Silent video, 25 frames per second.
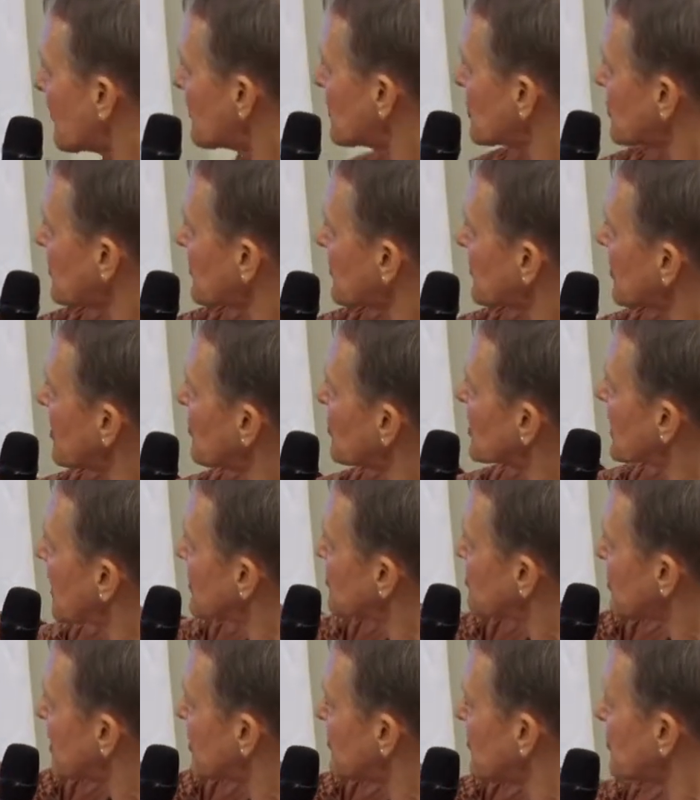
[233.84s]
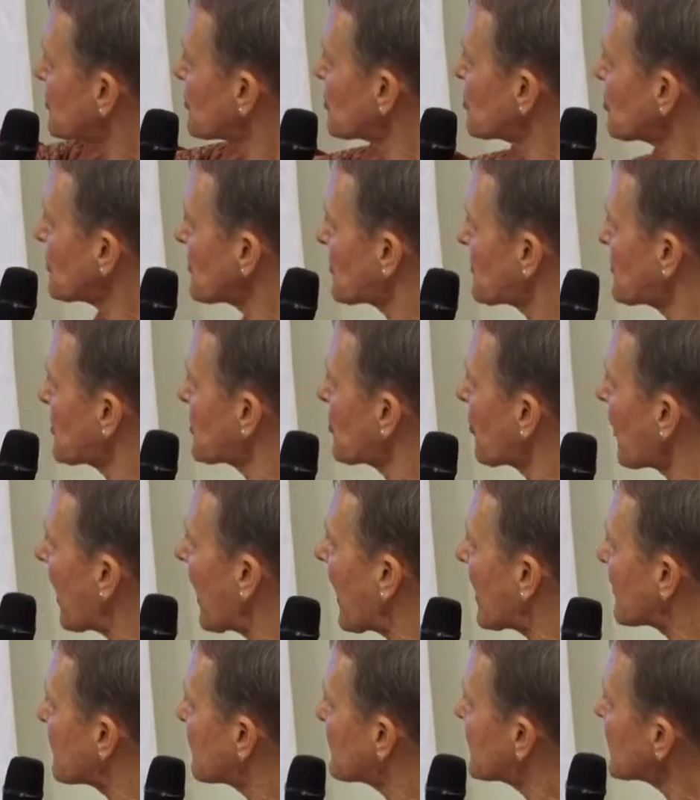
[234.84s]
you see what I tried to do is to
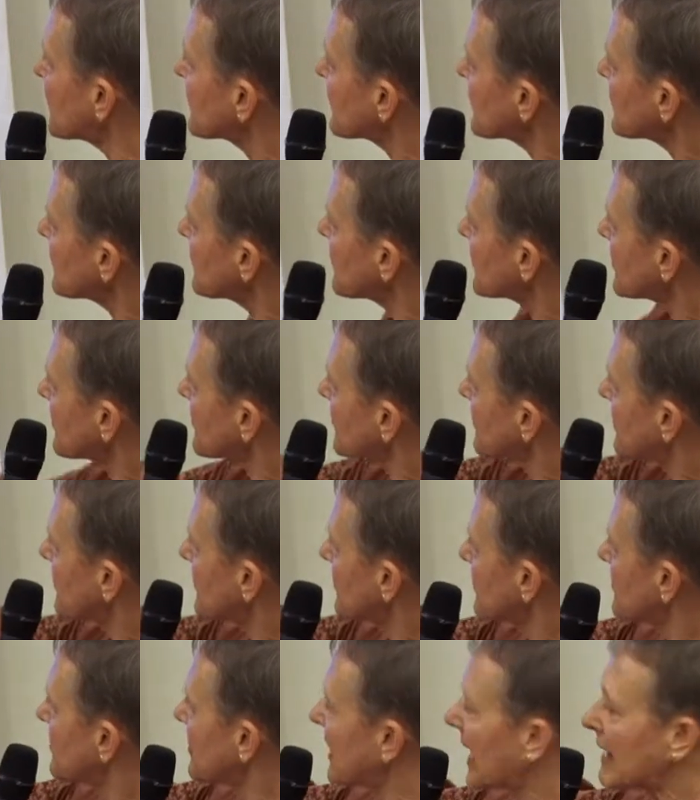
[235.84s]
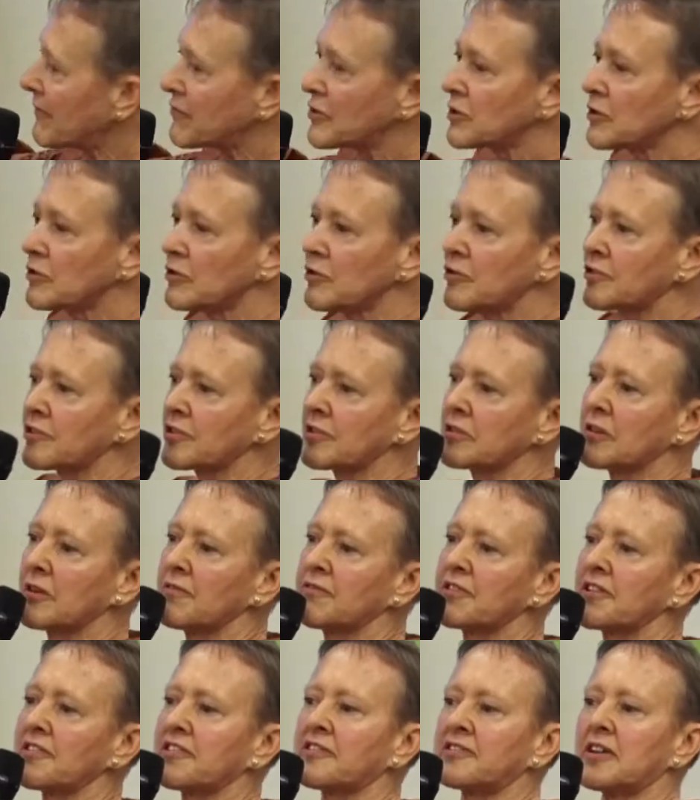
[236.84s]
graph, this is the evolution
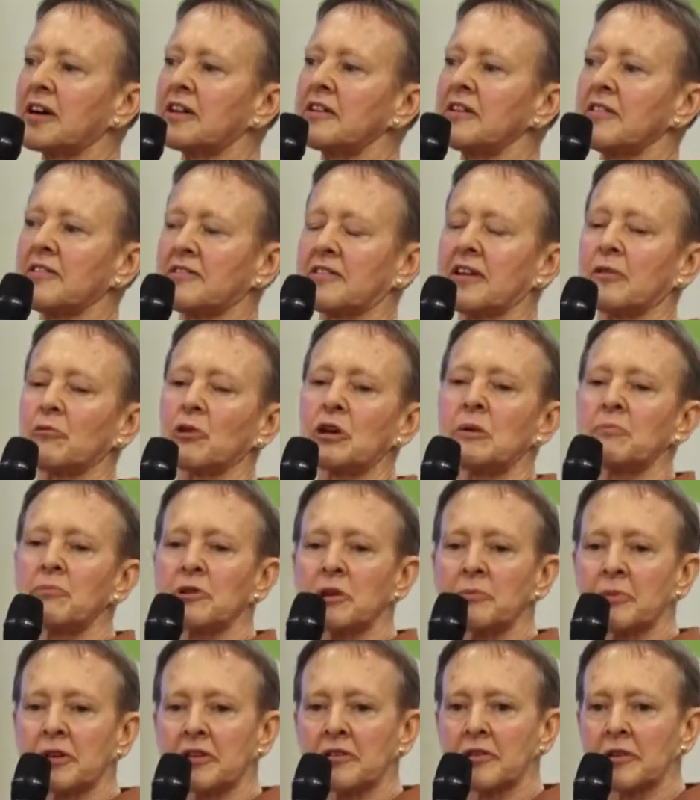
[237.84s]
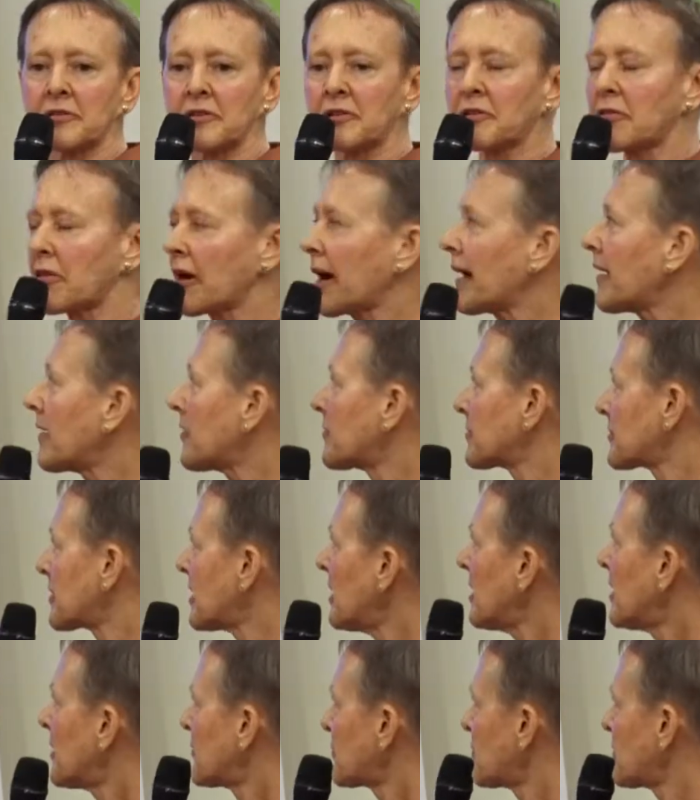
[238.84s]
of the studies that were implemented on the ground.
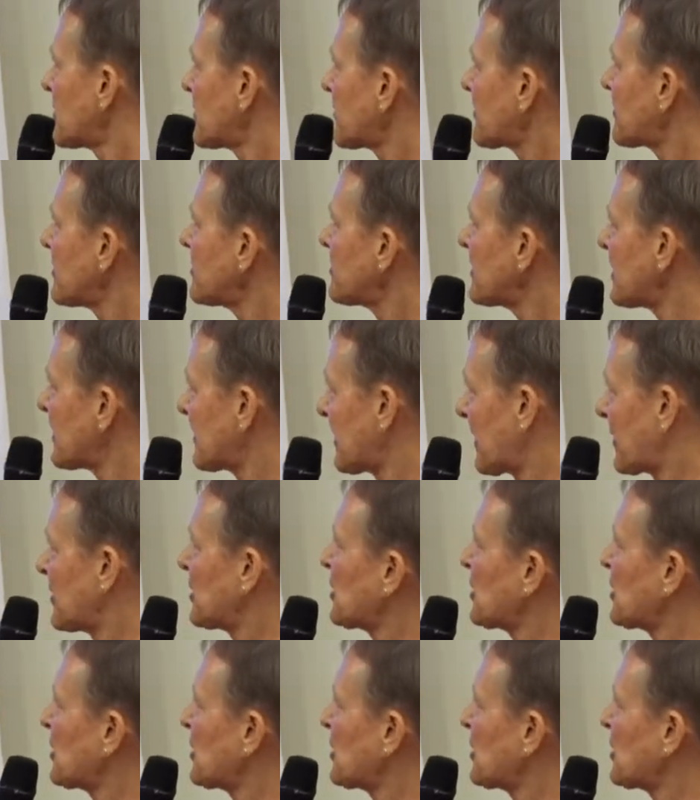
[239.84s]
So you can see that,